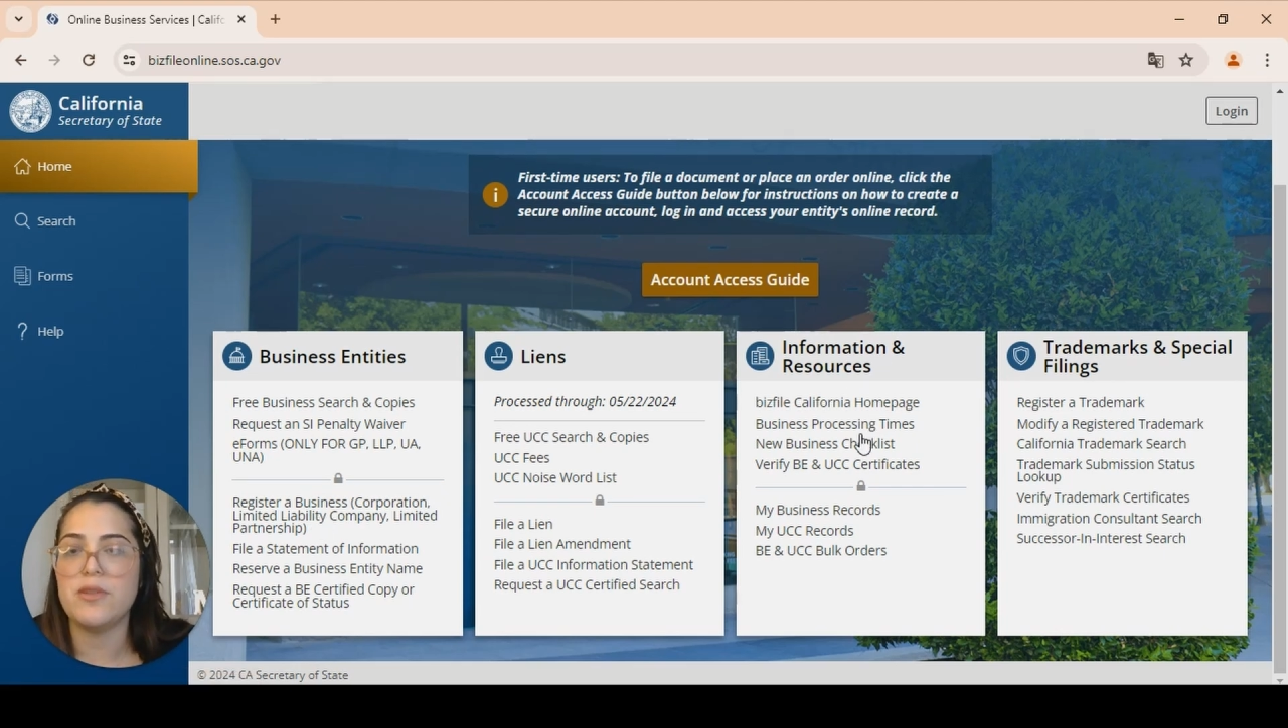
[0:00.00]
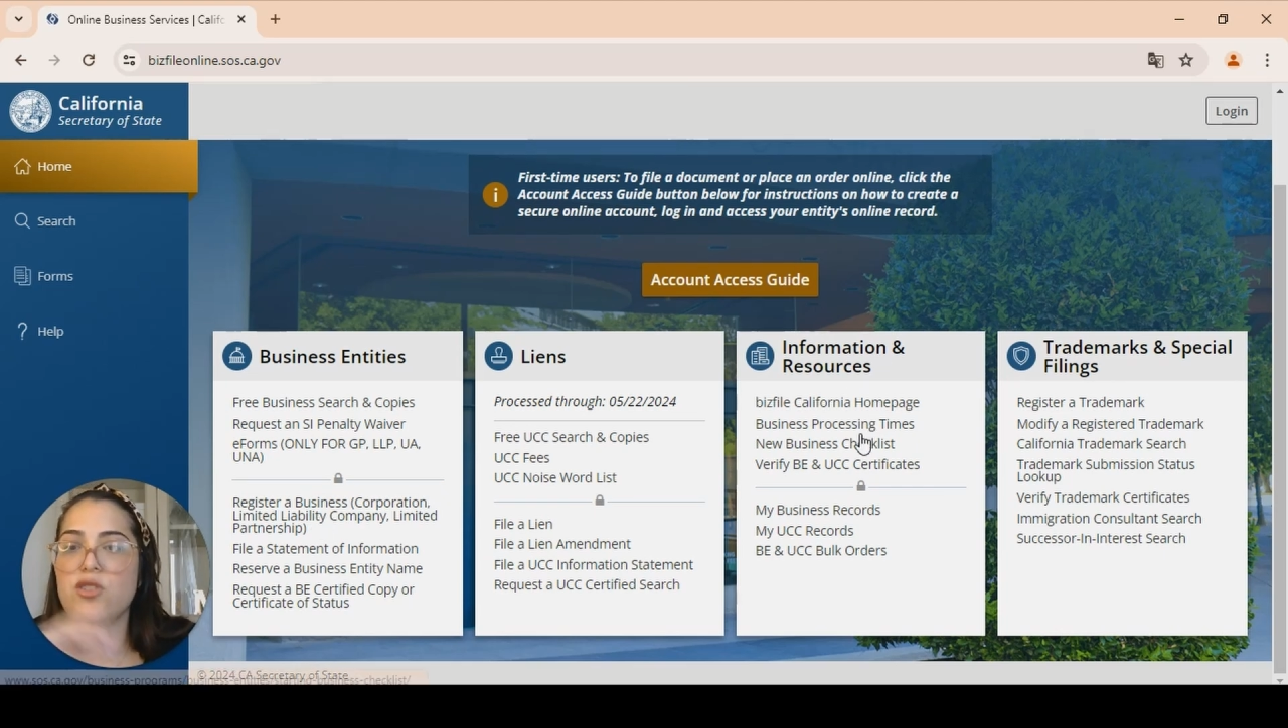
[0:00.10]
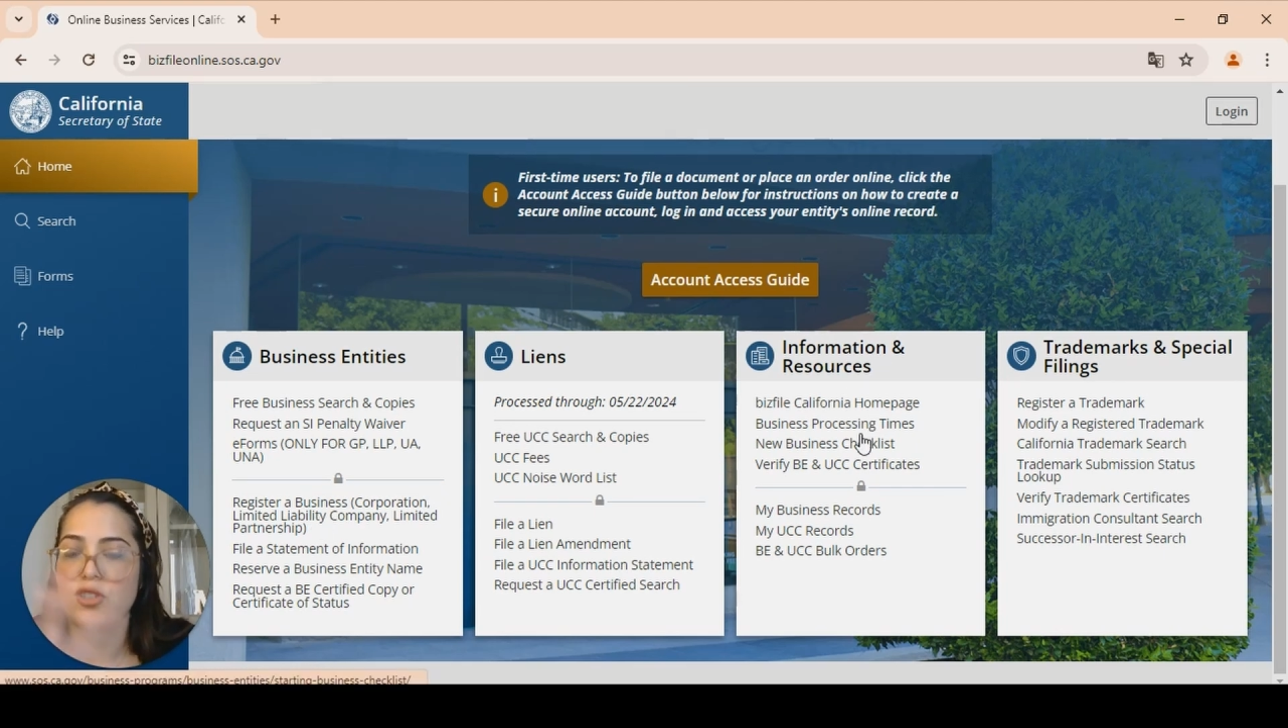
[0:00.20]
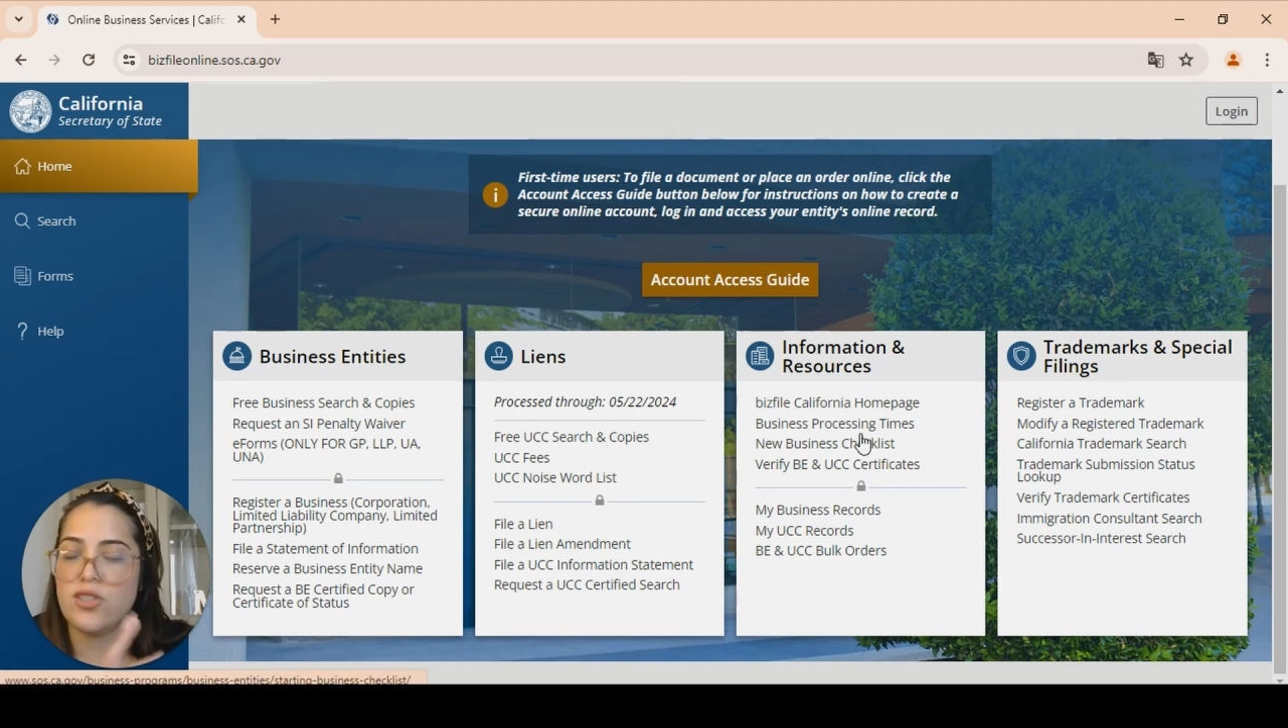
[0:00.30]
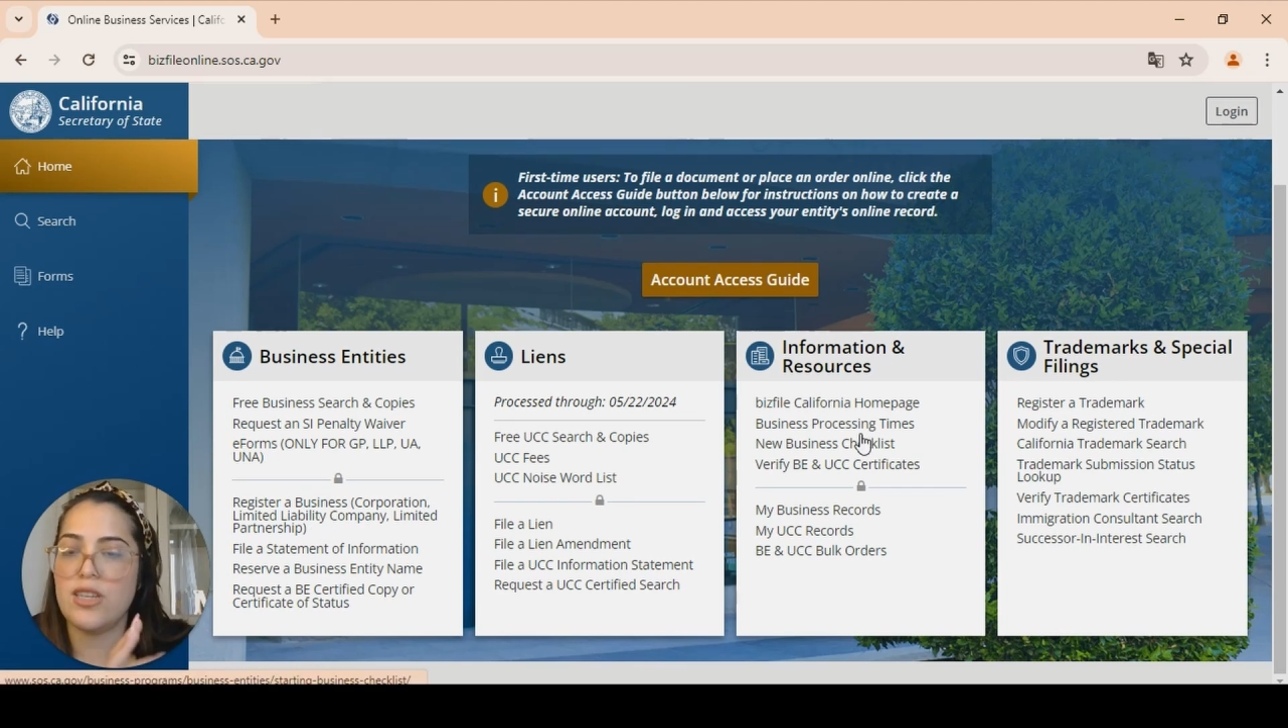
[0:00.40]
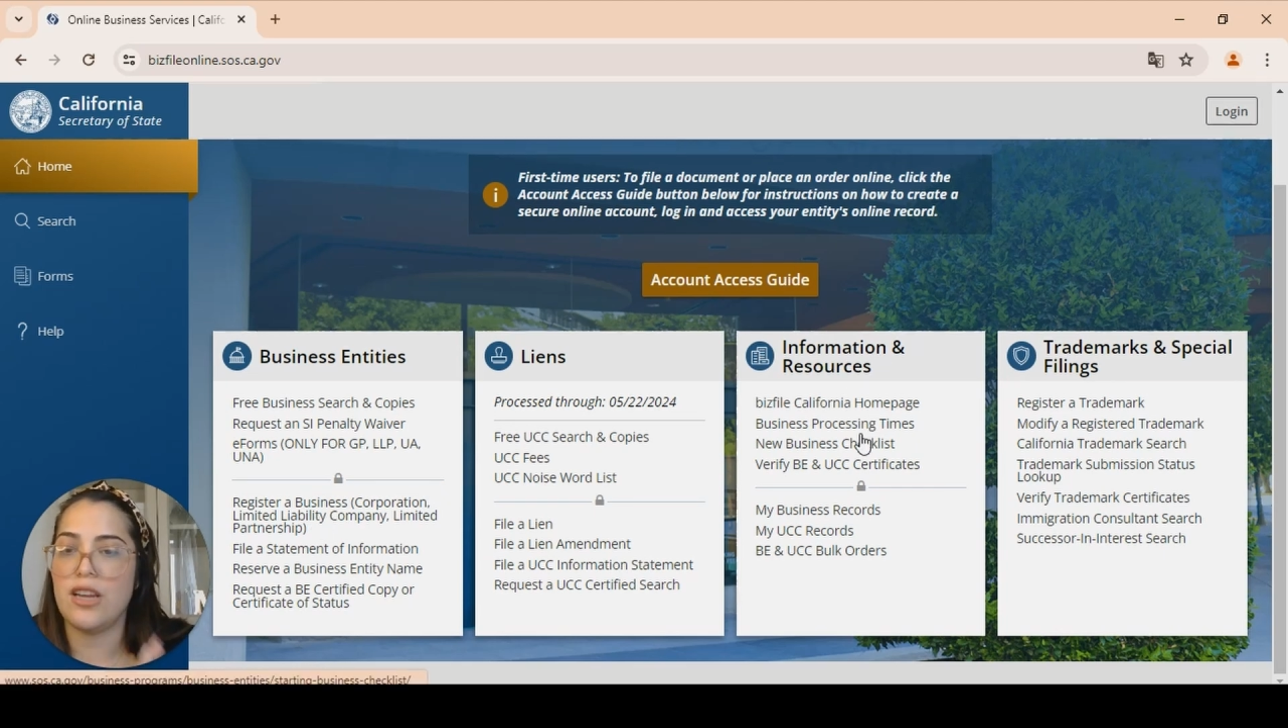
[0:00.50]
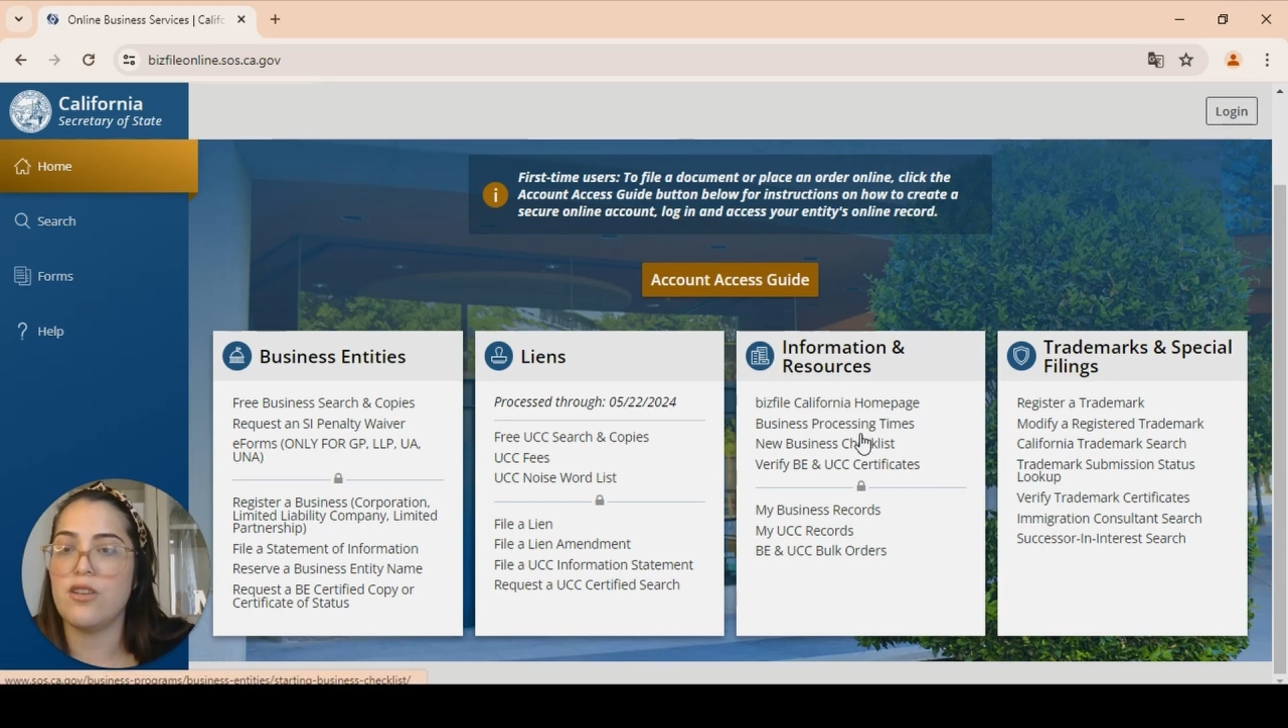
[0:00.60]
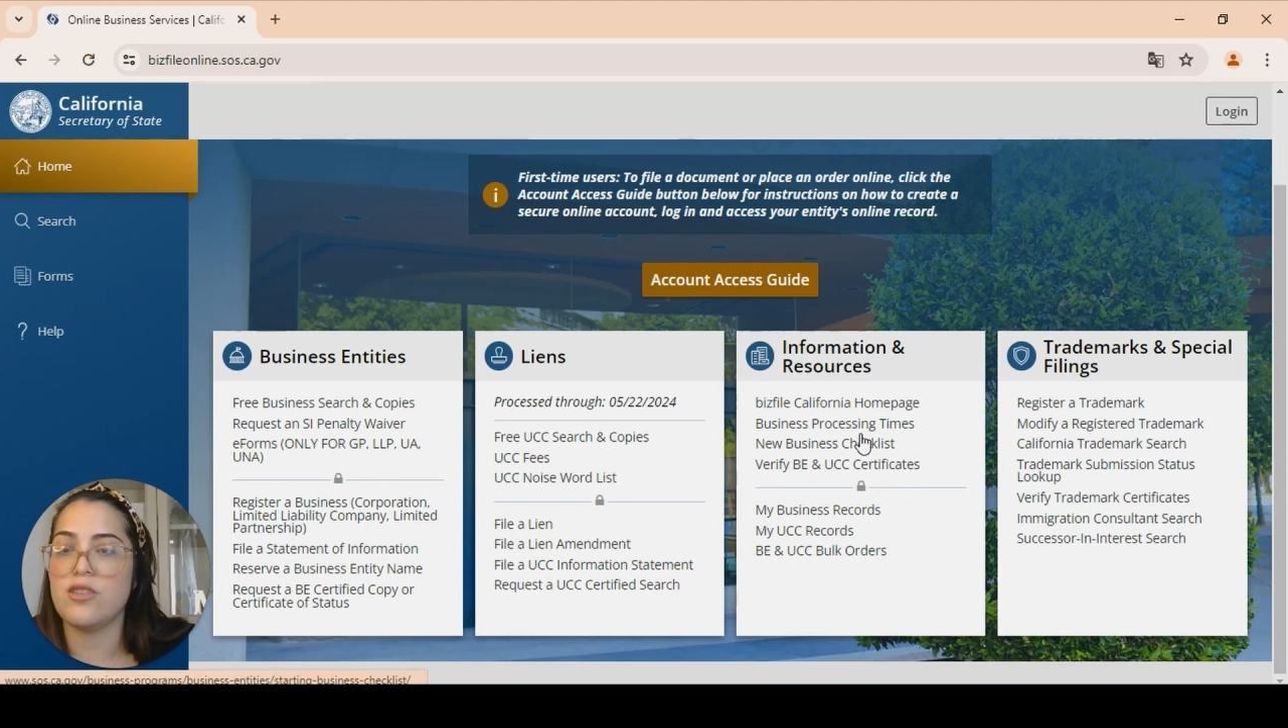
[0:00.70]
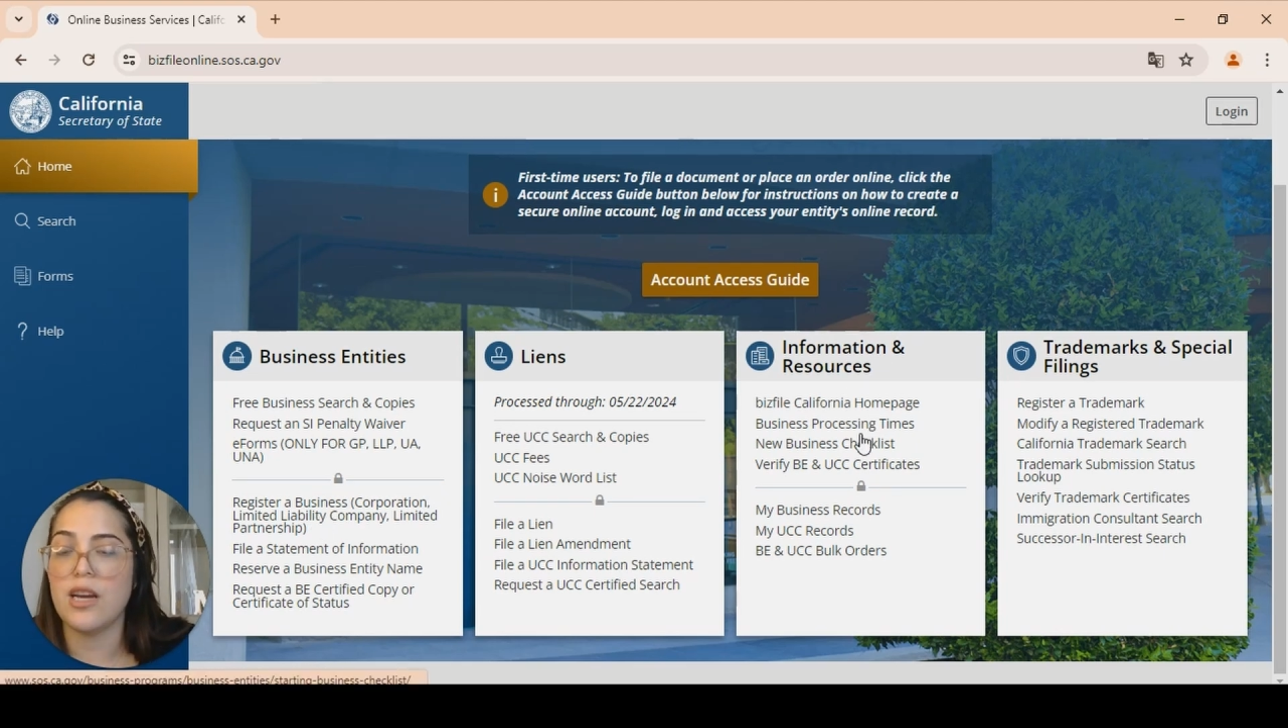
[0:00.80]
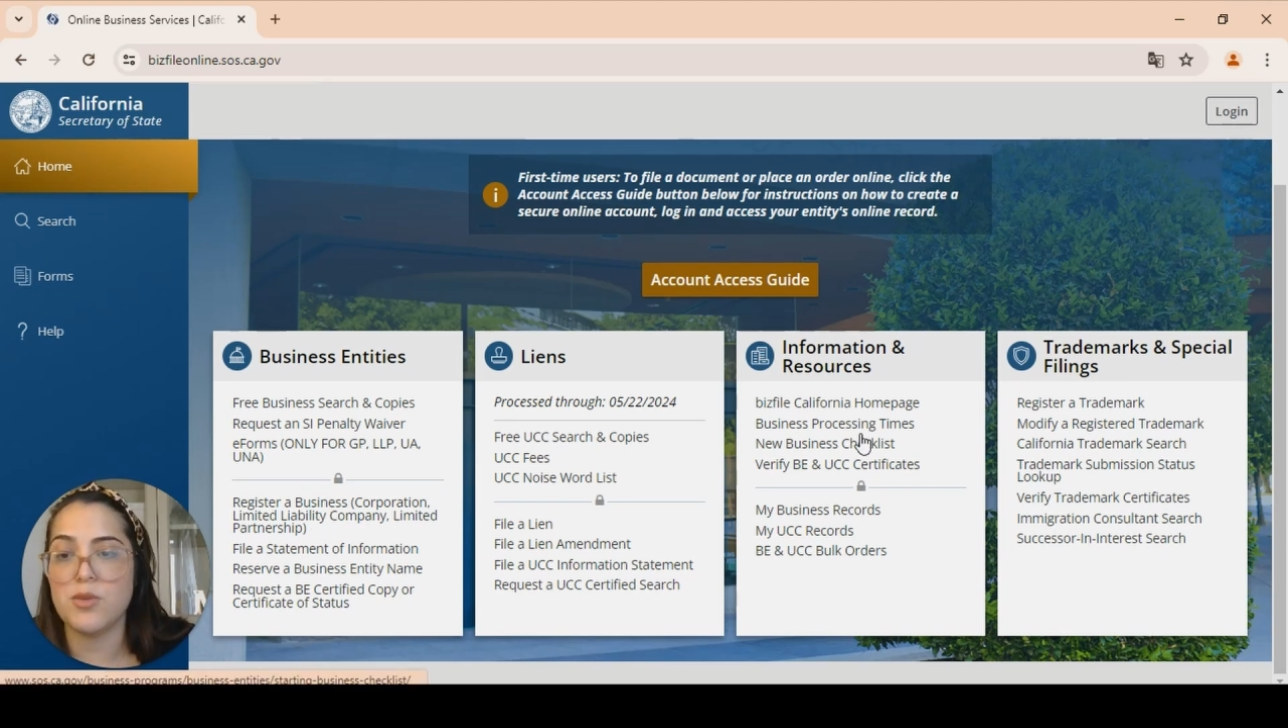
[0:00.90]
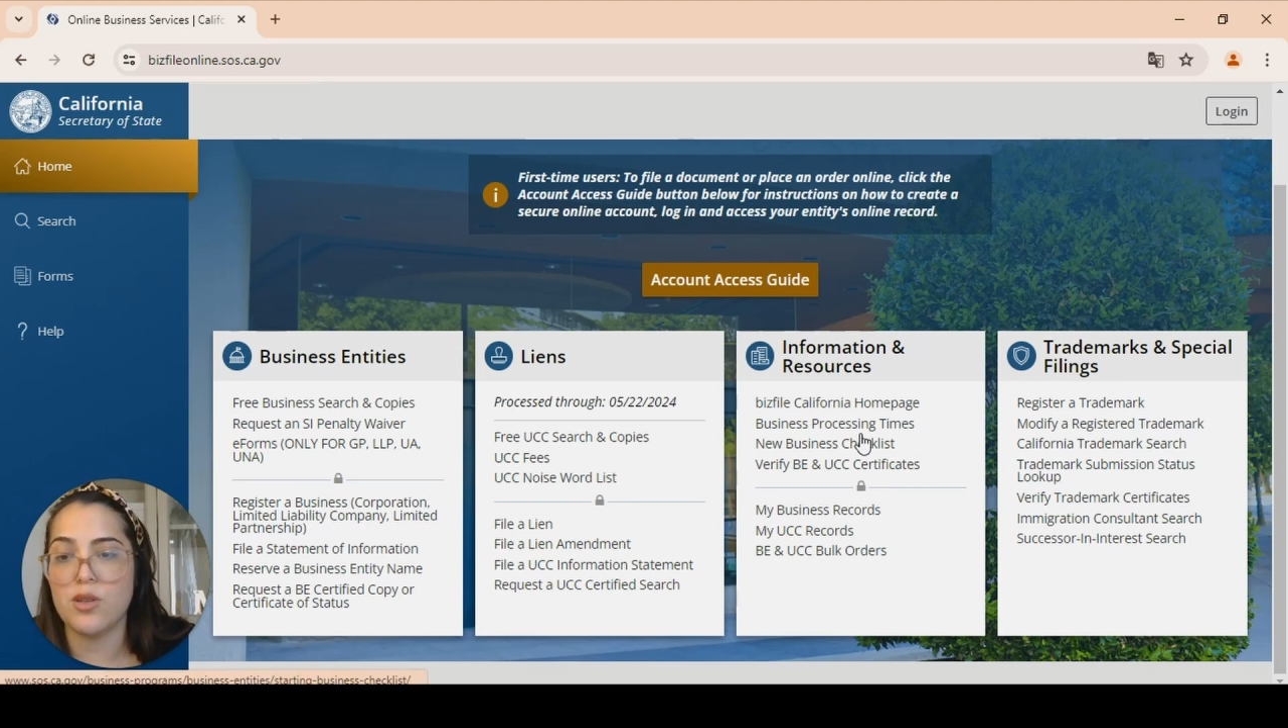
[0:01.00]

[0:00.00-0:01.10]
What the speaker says: so just take your time